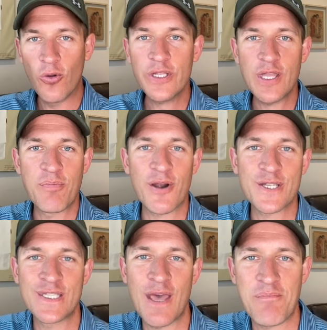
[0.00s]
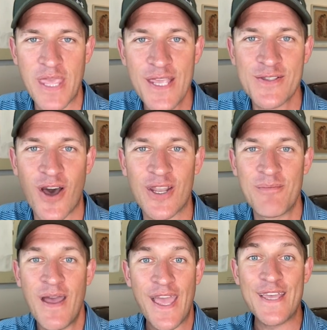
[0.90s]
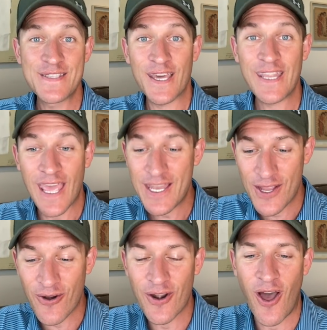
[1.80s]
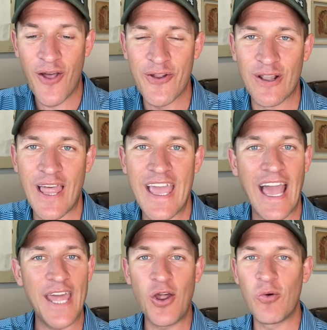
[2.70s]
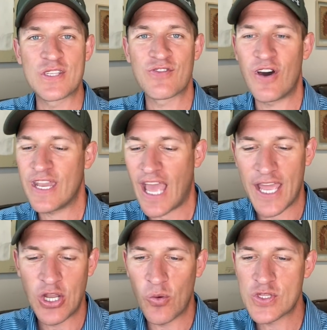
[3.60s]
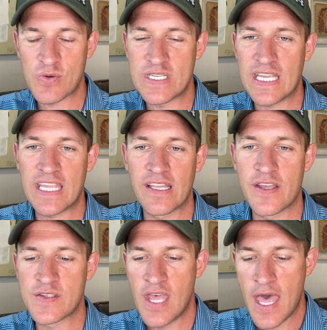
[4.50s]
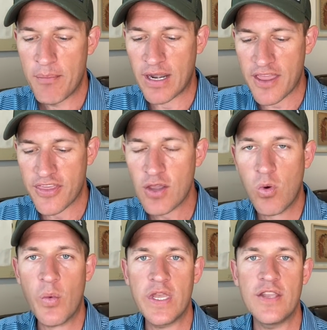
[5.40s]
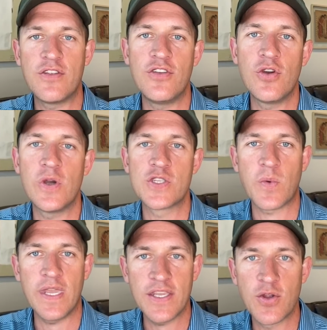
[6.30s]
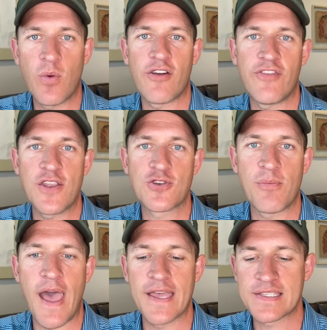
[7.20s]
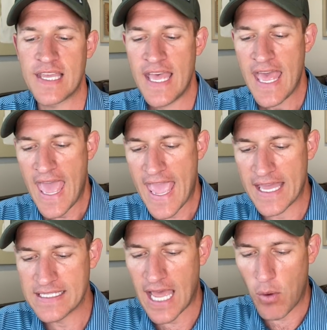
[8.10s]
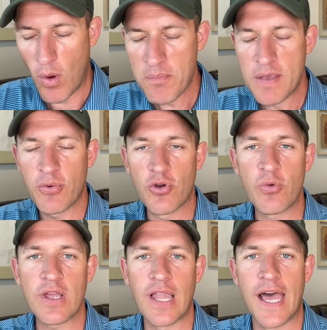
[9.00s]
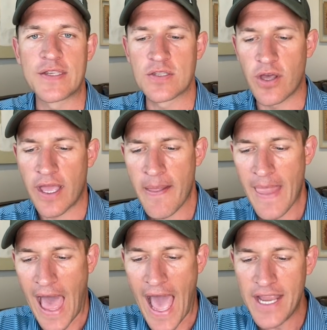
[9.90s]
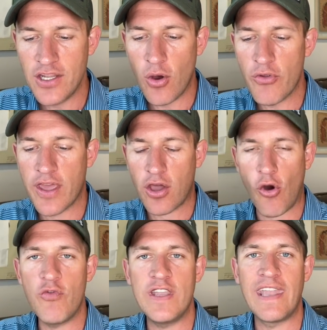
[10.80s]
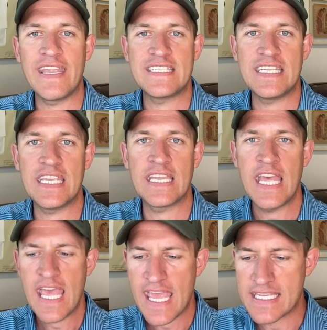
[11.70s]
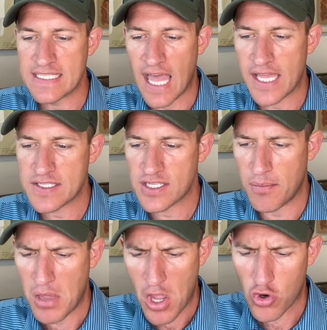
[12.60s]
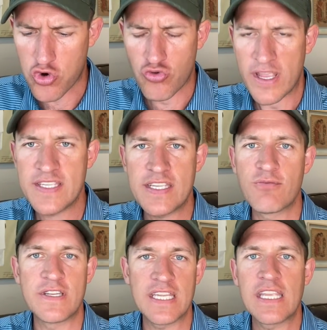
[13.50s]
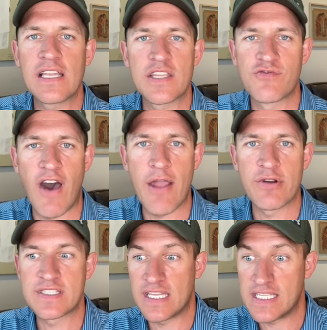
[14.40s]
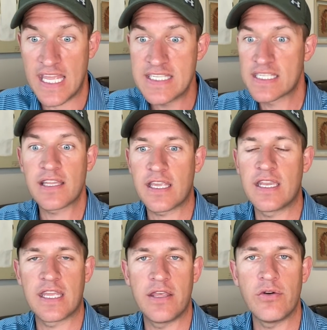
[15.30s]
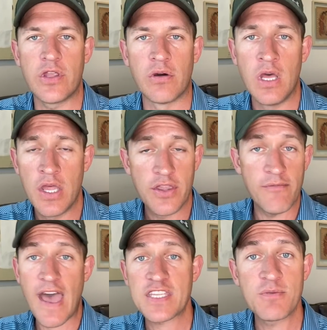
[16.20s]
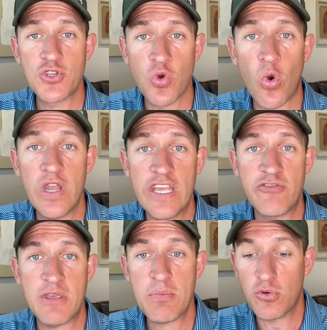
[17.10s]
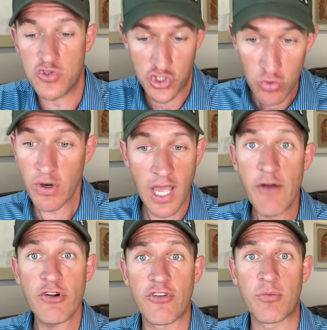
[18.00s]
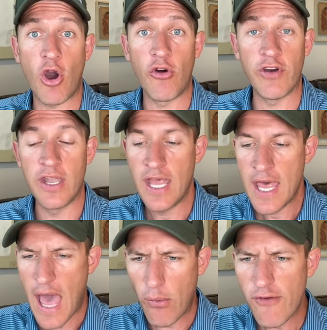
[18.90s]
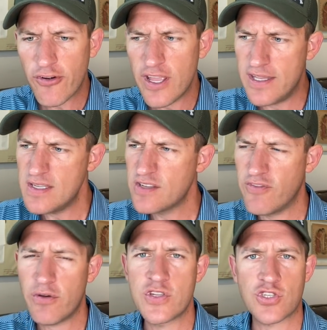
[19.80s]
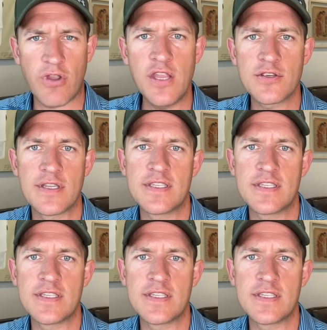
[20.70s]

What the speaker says: only the person that pees on them is gonna get urine on their leg. I know it's funny, I know it's ridiculous, but I think what we need to do is we need to wear facial masks. And I want people to realize, look, I know that COVID-19 is not some crazy, ridiculous virus that's instantly gonna kill you. The vast majority of people do recover from COVID. However, it is a very strange